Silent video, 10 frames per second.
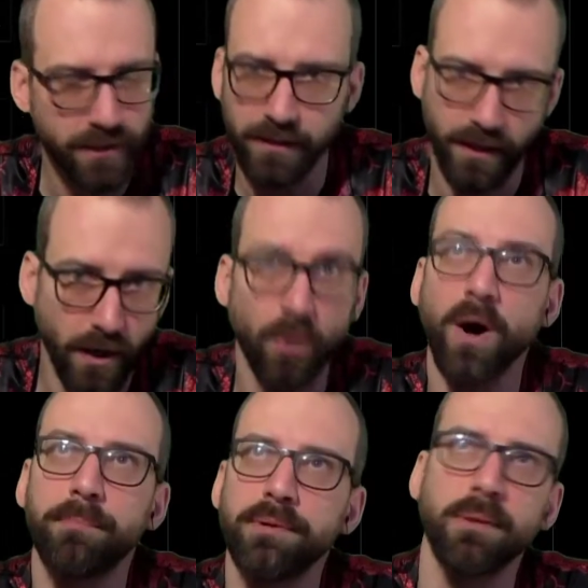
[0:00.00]
You go
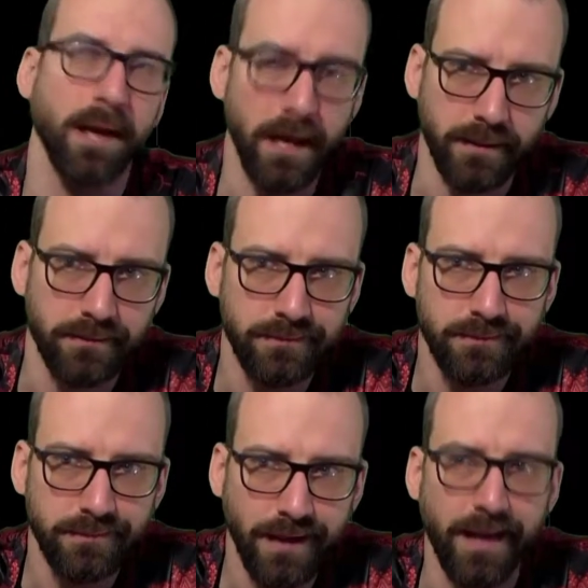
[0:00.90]
up. You be like,
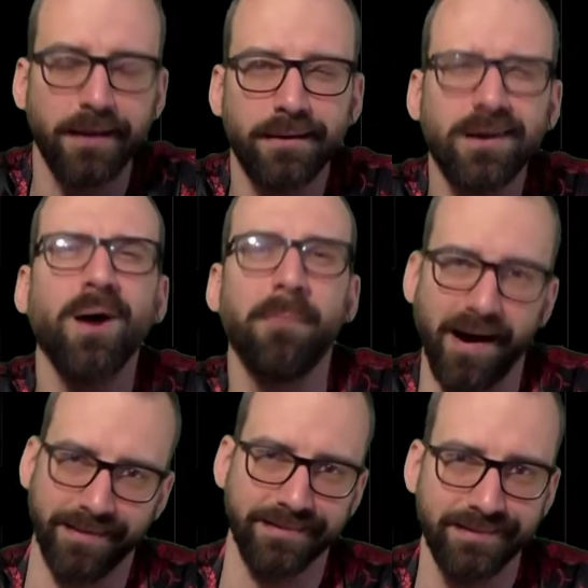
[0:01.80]
hey, come
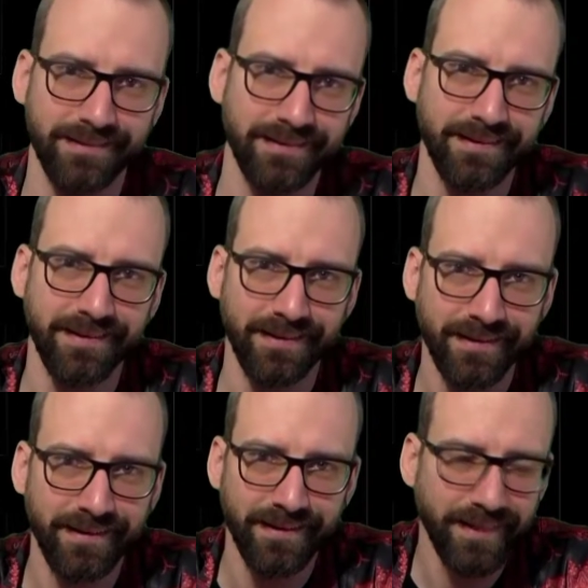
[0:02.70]
on.
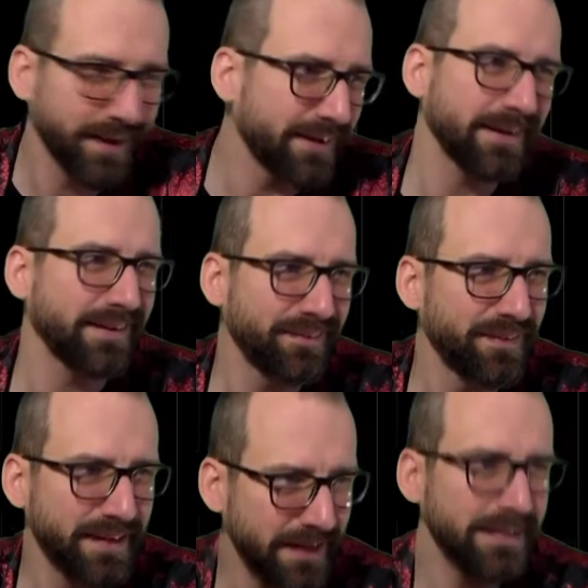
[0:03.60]
Like,
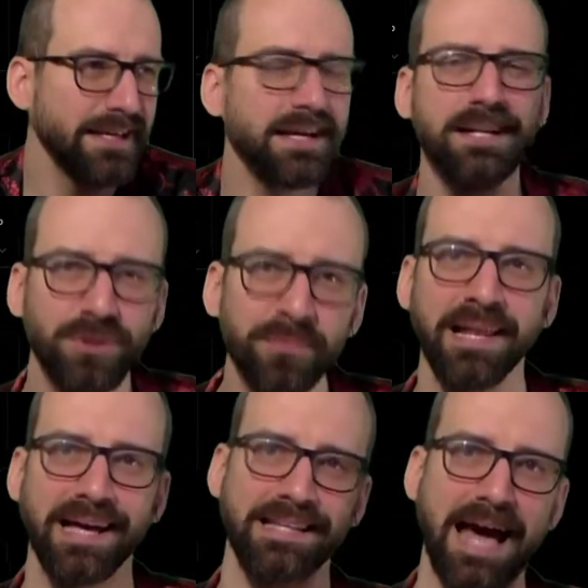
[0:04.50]
you gotta do me
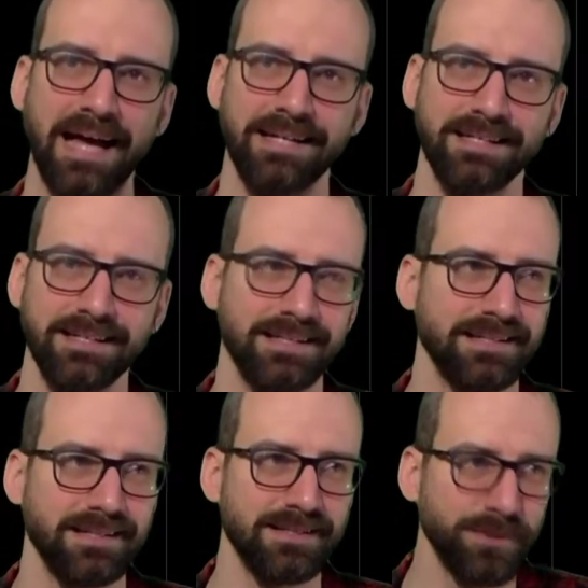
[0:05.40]
like that.
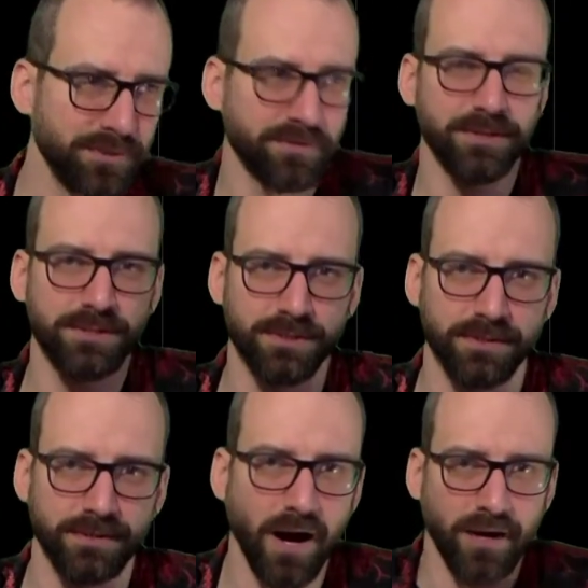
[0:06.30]
Universe or
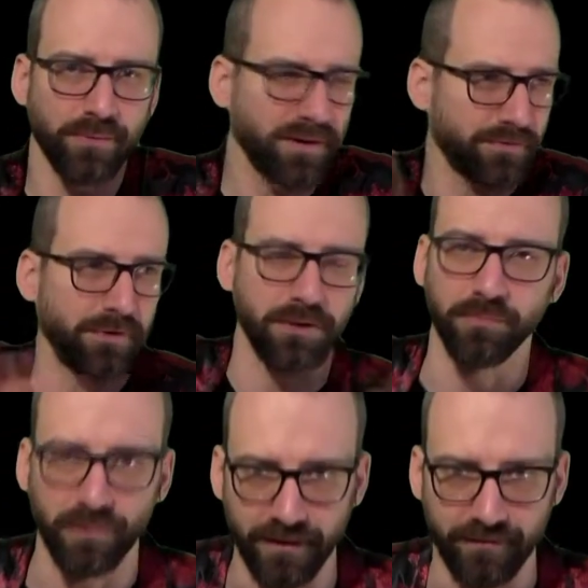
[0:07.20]
God or whatever the fuck you
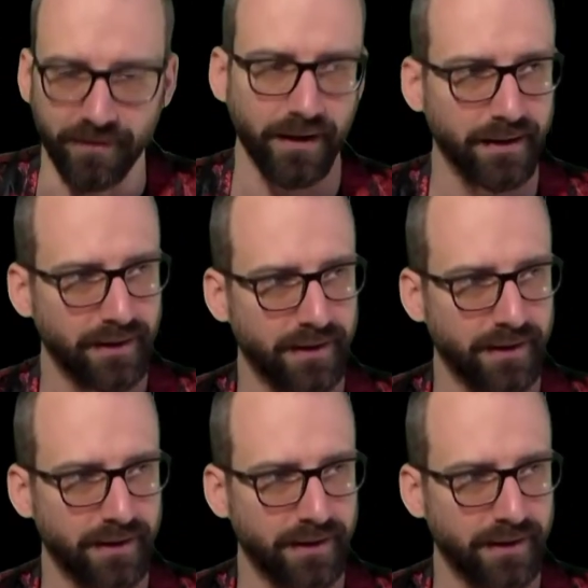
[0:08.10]
believe in, right?